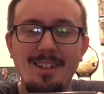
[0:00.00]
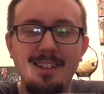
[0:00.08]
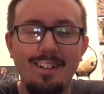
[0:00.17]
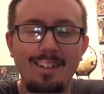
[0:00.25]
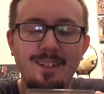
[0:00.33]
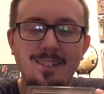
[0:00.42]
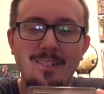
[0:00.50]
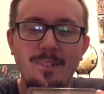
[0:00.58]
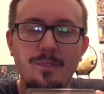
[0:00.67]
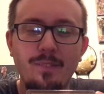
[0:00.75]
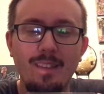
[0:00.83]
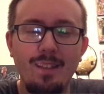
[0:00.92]
uh,
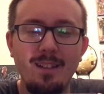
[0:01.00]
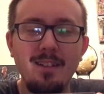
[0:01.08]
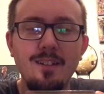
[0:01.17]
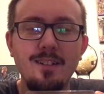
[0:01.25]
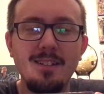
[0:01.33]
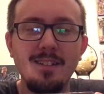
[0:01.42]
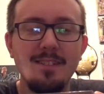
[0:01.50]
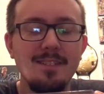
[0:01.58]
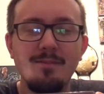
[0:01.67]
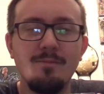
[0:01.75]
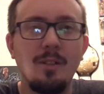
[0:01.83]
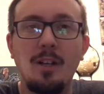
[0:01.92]

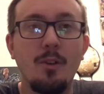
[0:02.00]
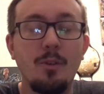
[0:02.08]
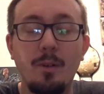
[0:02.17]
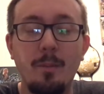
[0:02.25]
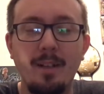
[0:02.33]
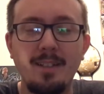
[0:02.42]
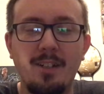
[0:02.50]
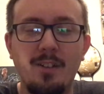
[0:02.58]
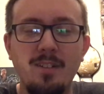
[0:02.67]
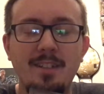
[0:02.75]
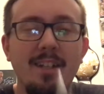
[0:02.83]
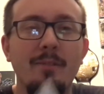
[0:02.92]
we go through running backs like
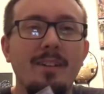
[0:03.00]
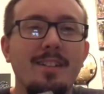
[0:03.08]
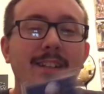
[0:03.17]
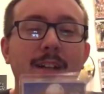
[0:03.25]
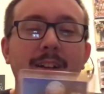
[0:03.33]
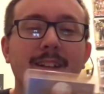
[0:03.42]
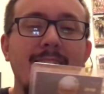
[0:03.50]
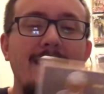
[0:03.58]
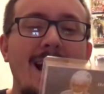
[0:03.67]
crazy. Anyway, to, to